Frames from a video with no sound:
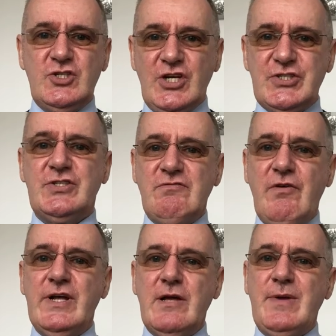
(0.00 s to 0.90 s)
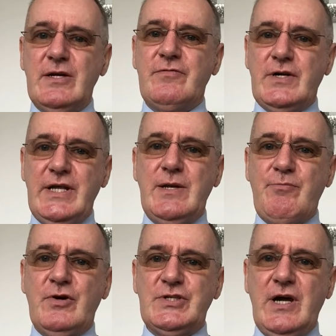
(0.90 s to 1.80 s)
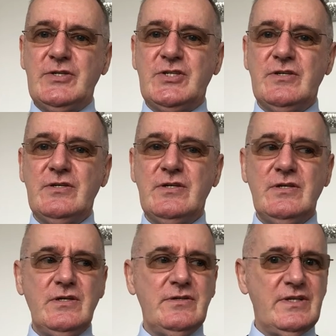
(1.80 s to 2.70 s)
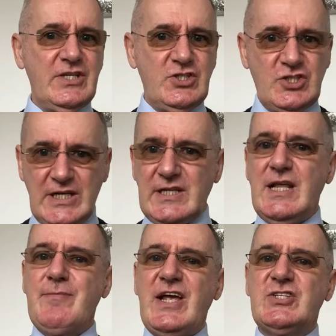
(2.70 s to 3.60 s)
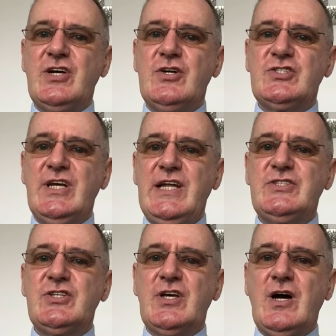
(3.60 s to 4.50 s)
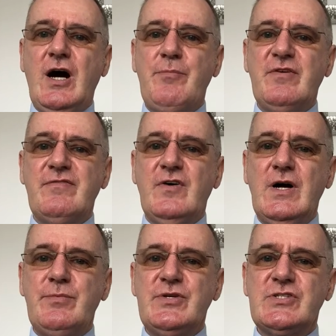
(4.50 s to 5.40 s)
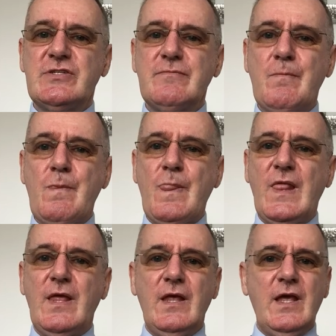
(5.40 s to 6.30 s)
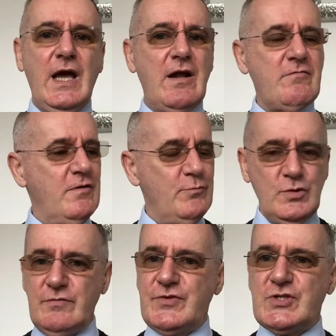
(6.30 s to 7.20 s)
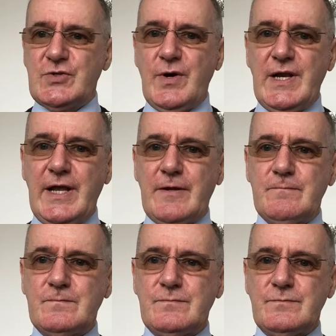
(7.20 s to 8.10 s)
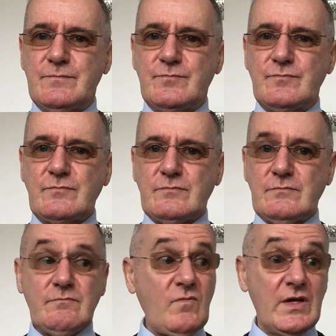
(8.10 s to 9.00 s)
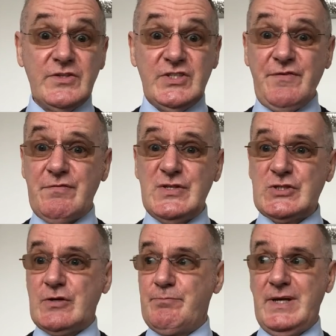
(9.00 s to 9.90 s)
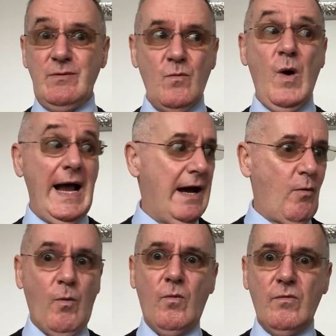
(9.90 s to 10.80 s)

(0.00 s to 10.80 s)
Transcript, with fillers: just the right amount of cleaning product. They gently massage it into the carpet fibres and remove the soiling. The difference can be wow.